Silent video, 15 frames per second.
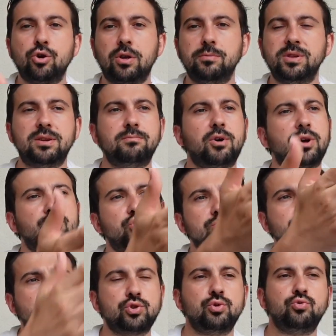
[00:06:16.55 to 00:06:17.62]
It could happen.
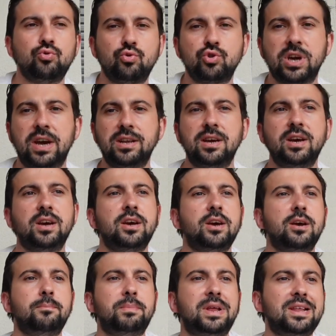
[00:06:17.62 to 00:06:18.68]
Let's say you were
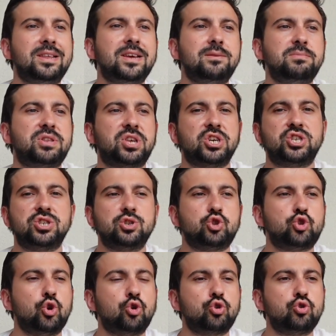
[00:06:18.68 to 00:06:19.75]
walking and dislodged a stone
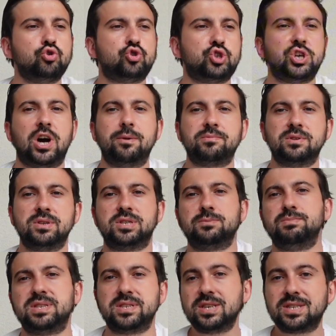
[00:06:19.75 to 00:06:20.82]
belonging to the municipality causing
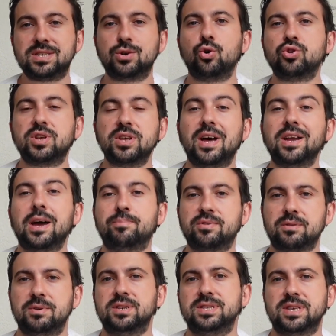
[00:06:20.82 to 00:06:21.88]
damage. You need
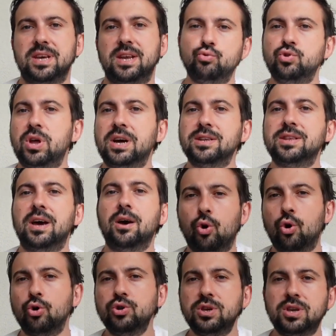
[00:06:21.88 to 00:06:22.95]
to get insurance.
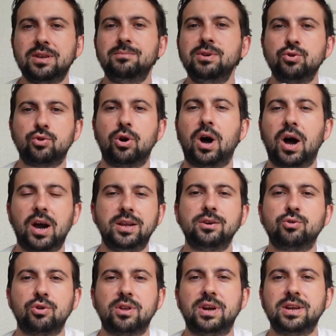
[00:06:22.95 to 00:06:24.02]
These can be obtained for
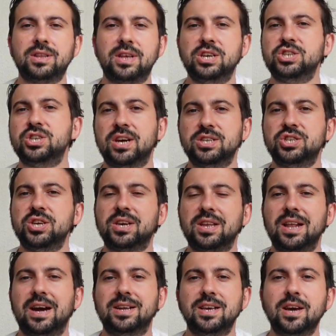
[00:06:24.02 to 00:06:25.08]
varying amounts between 10 to
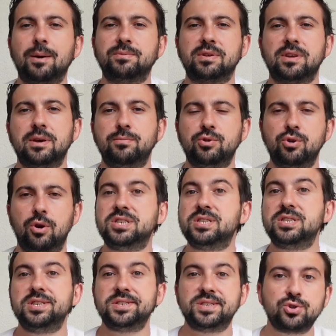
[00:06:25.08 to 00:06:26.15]
20 euros per month.
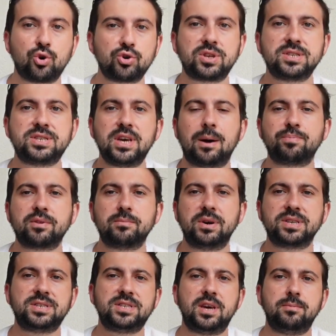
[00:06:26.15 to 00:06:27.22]
You may want to get
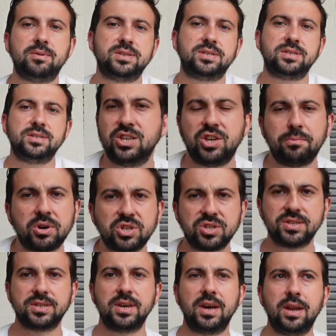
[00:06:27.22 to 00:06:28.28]
unemployment insurance.
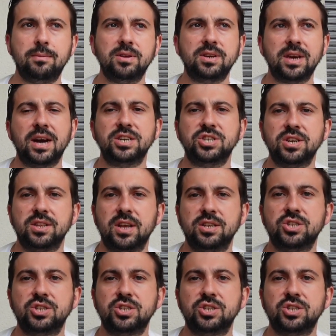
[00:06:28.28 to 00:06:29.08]
Anything can truly happen.